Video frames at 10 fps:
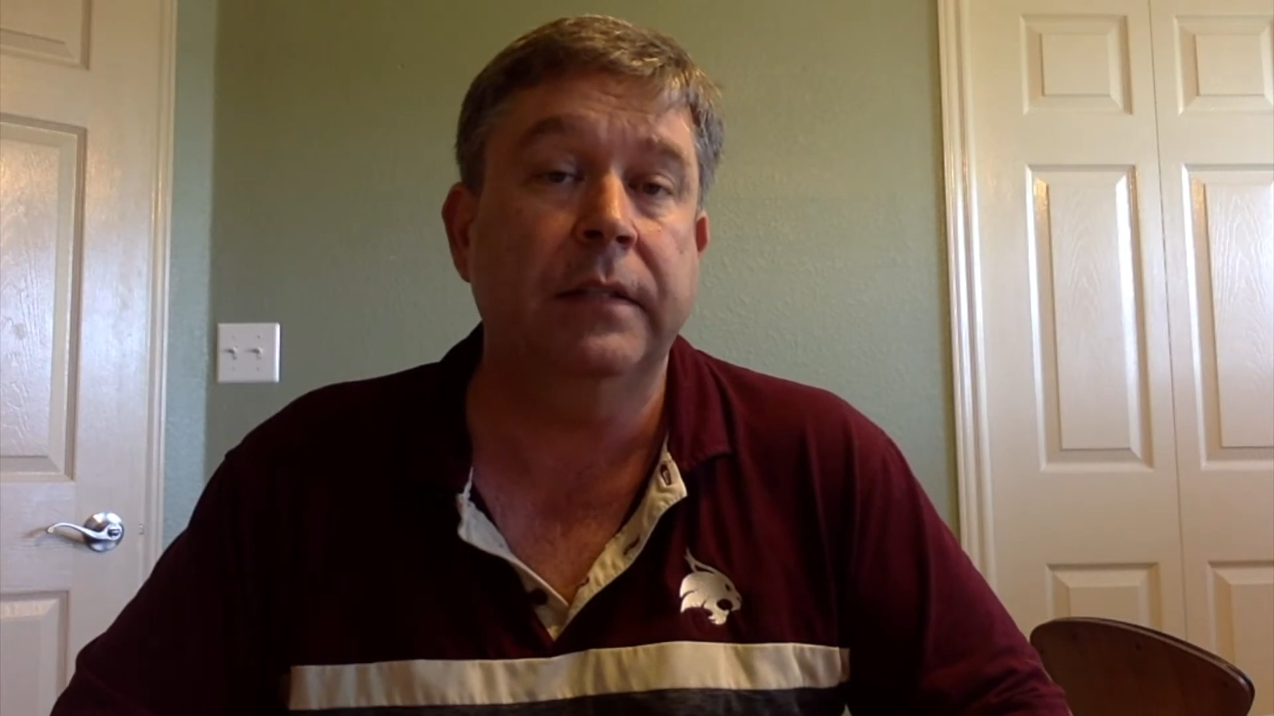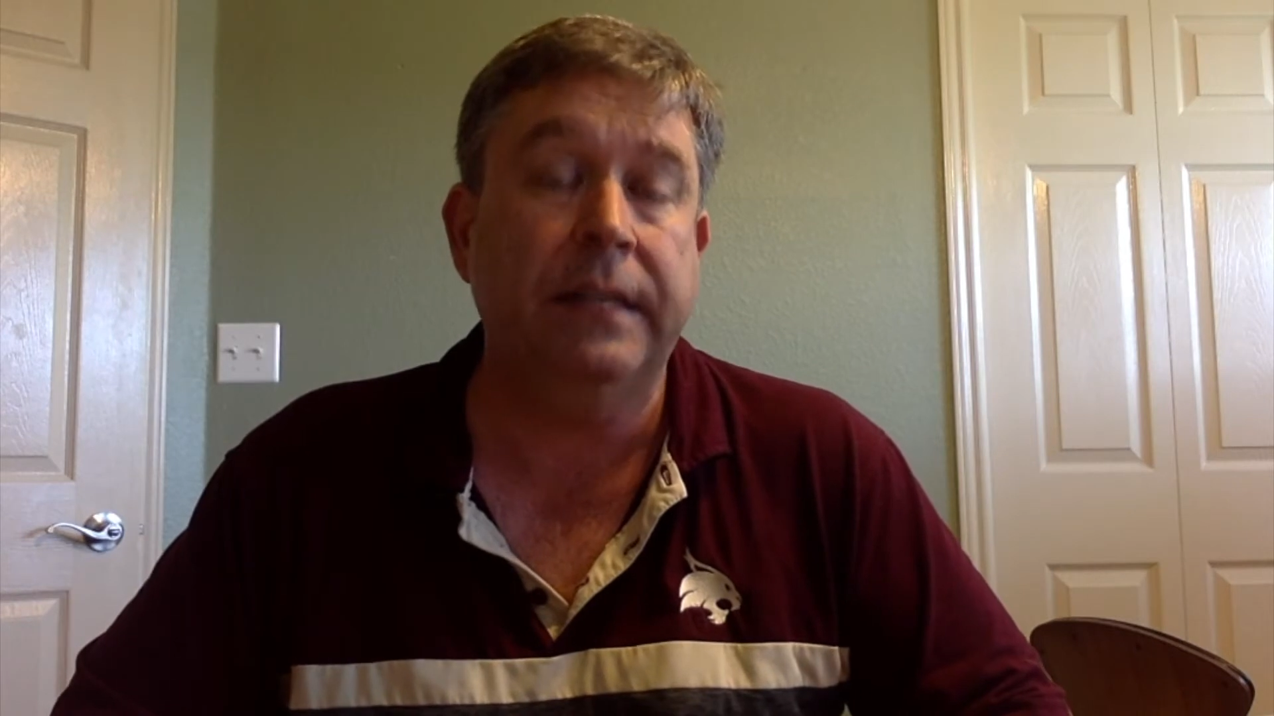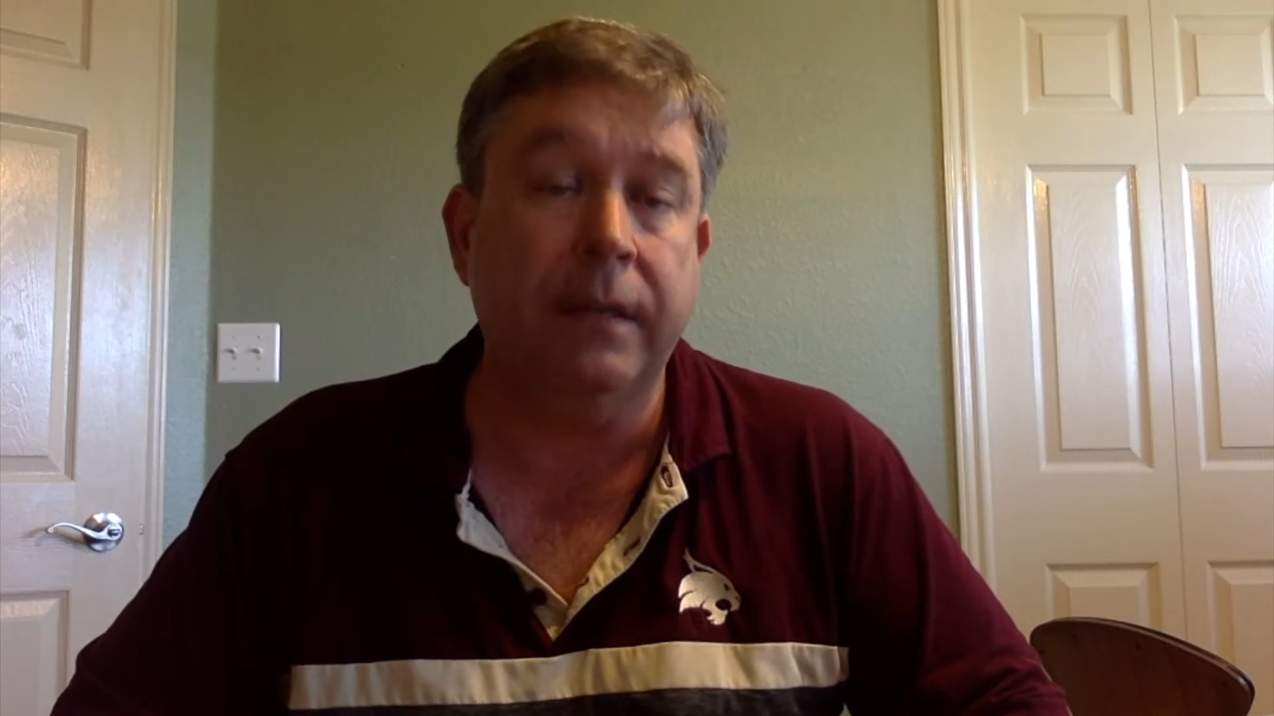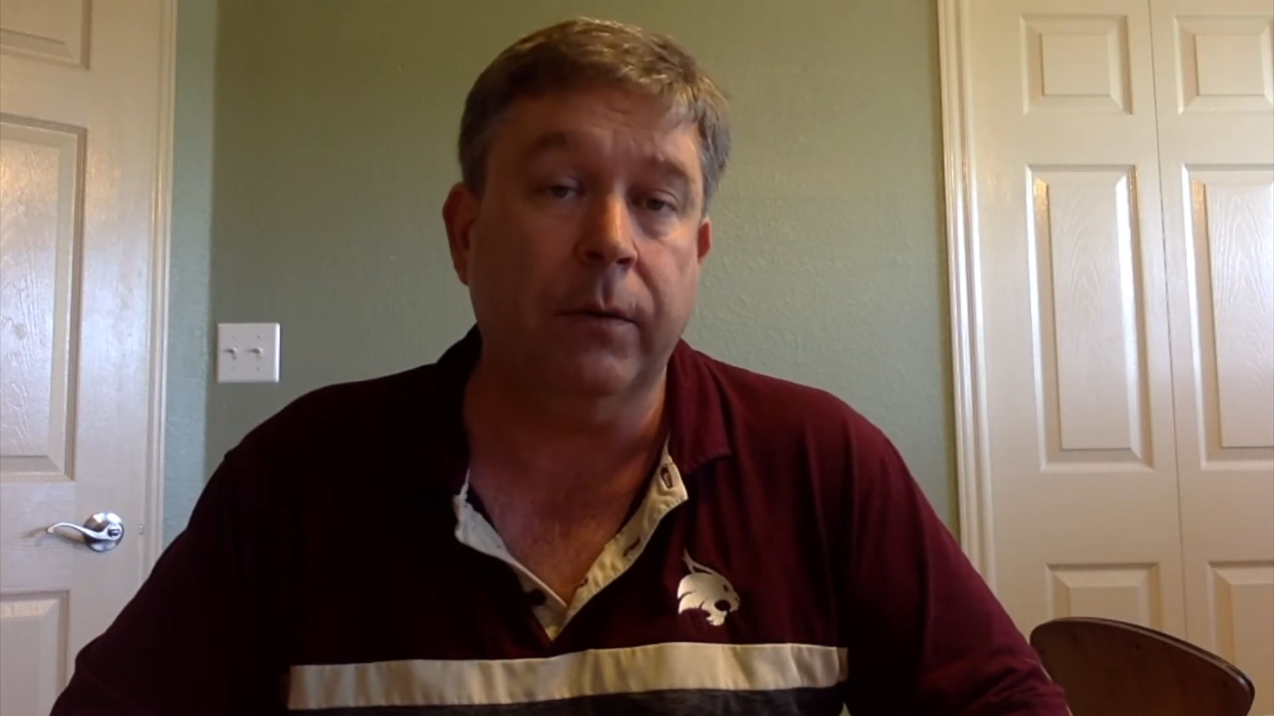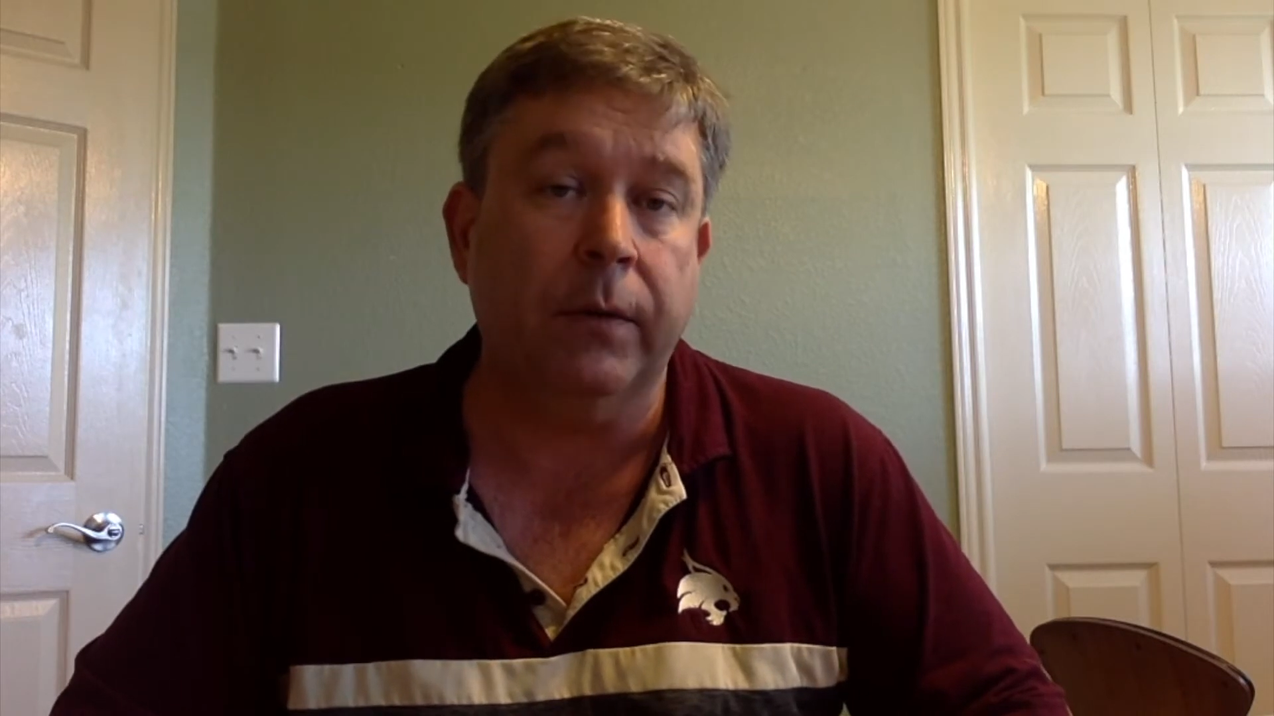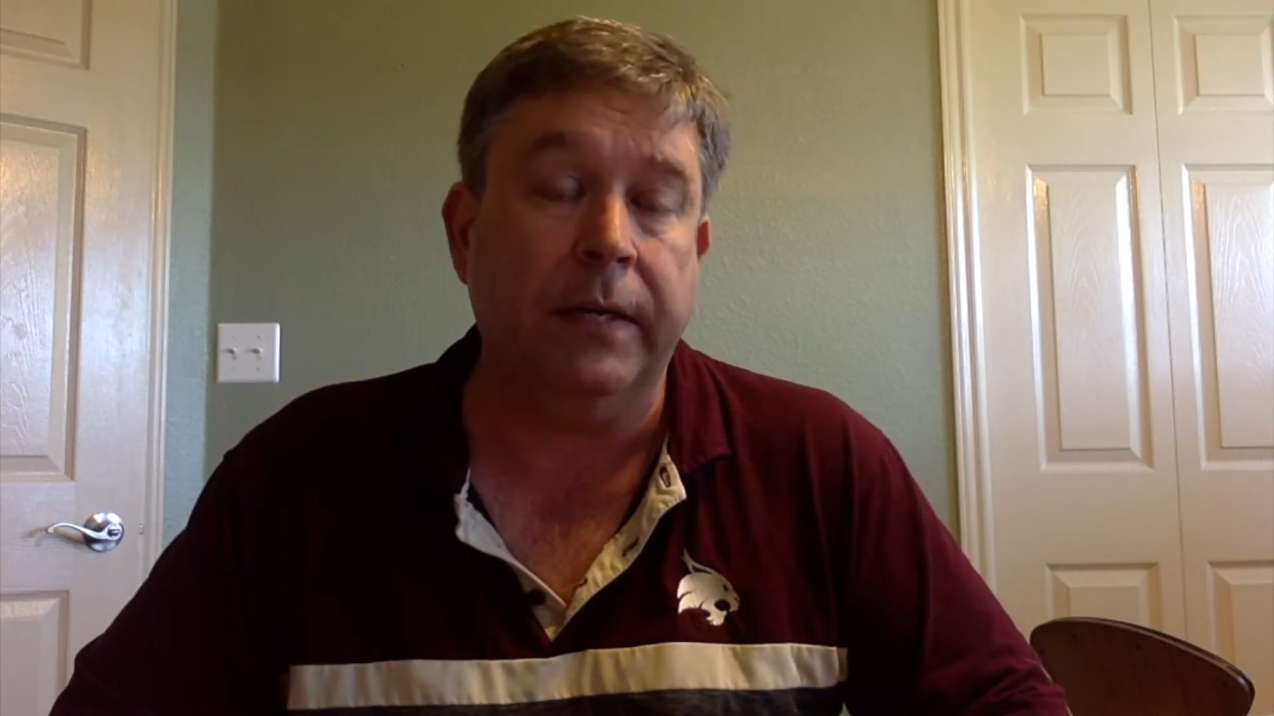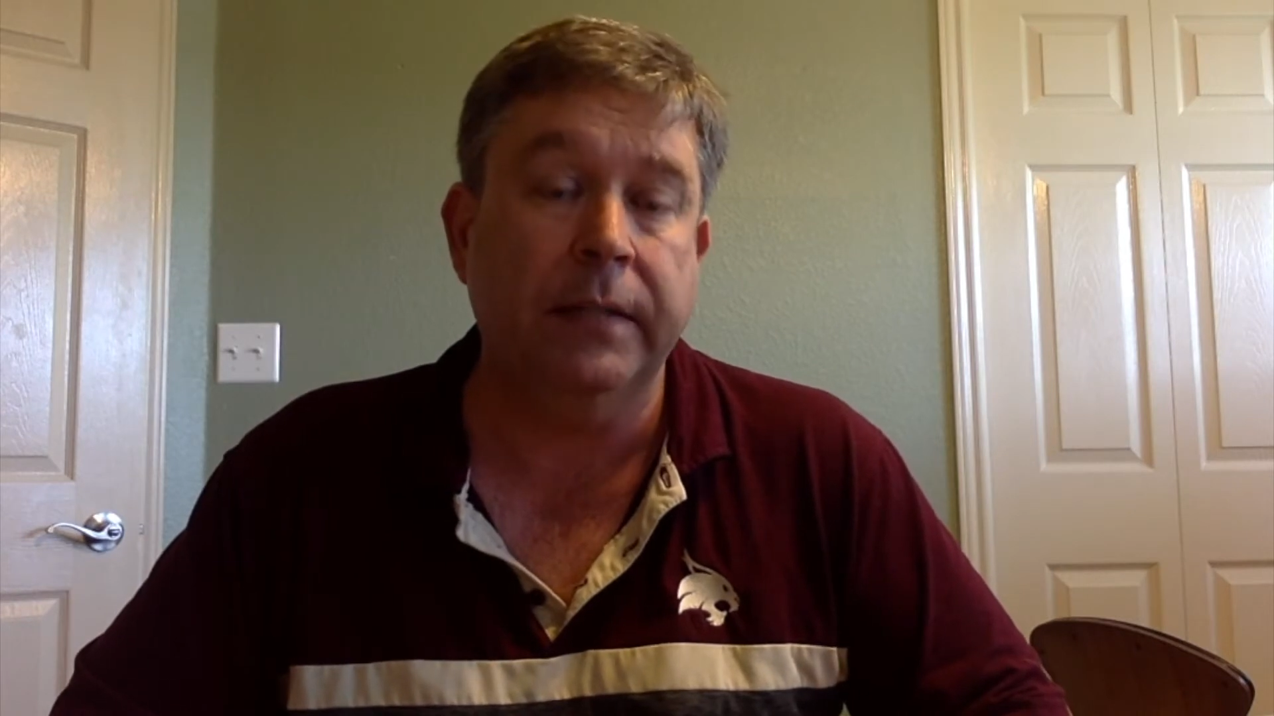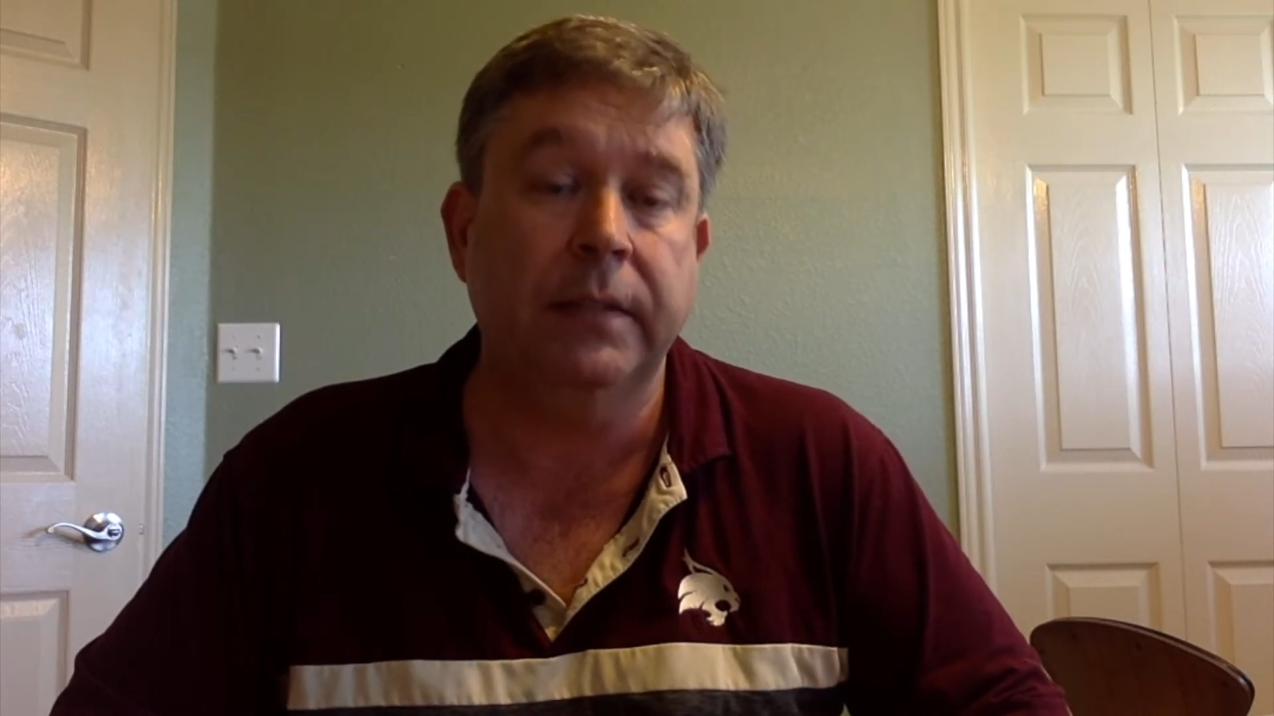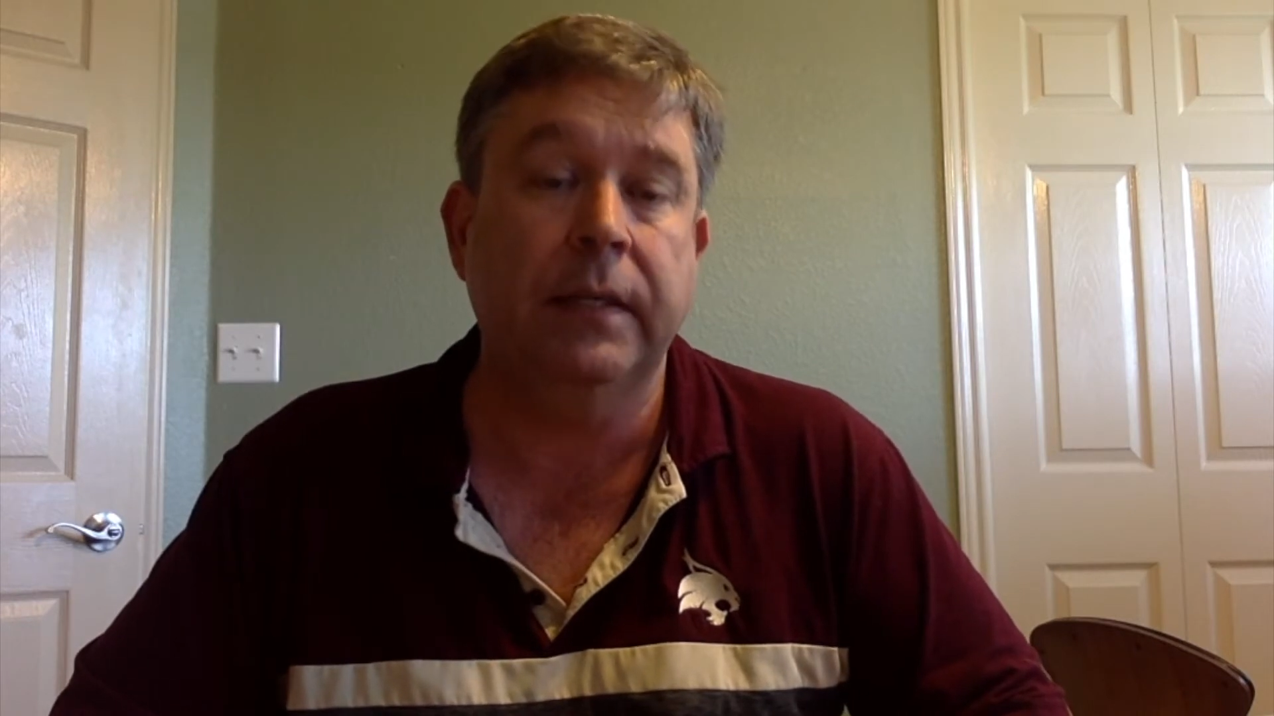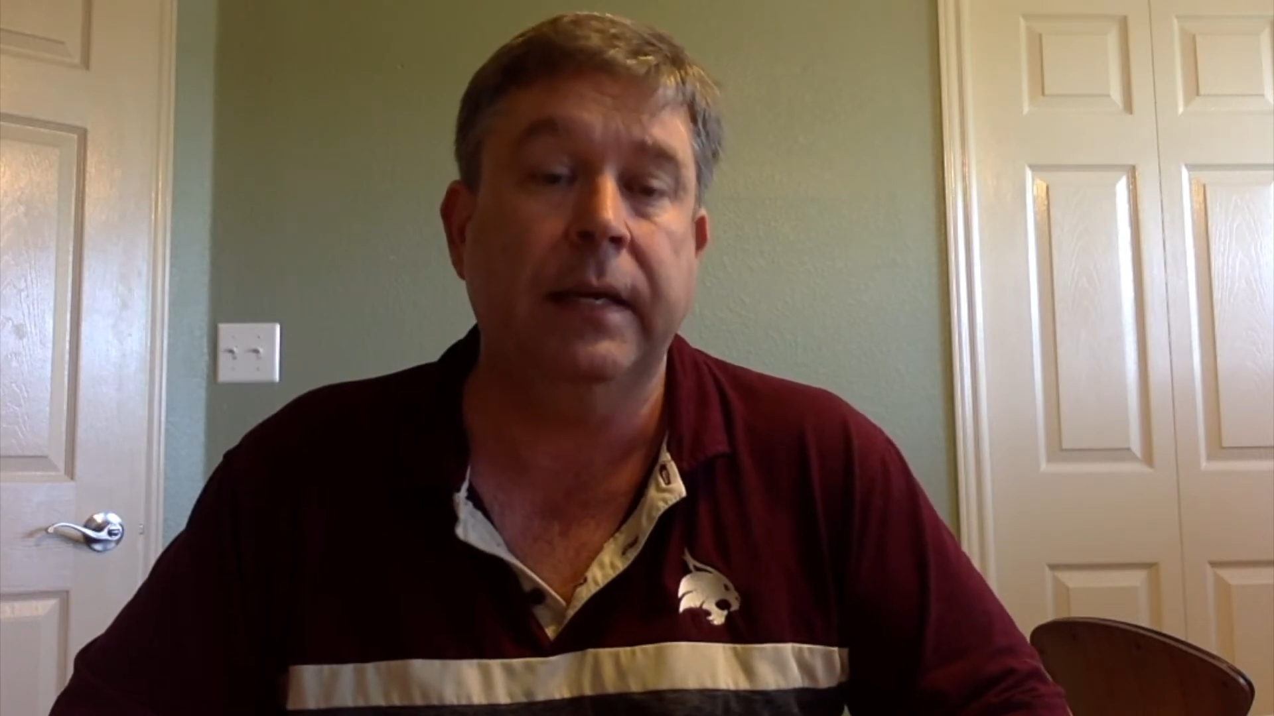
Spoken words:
decreased